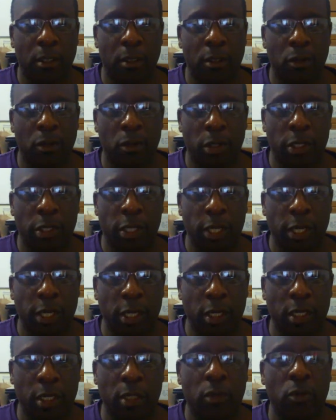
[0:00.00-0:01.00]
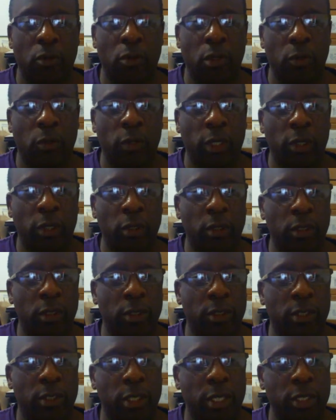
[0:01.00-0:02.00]
Okay, what are we going to
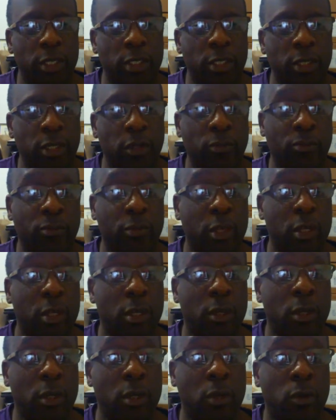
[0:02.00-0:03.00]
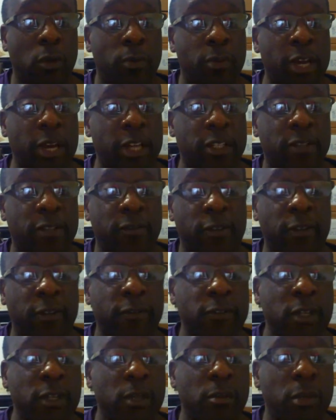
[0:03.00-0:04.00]
discuss here? Past the
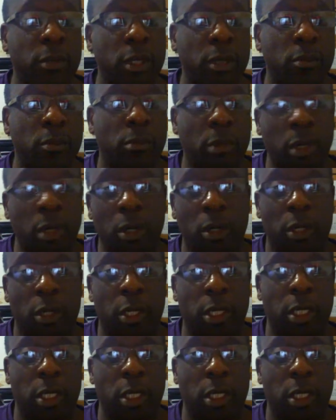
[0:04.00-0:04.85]
15-minute mark.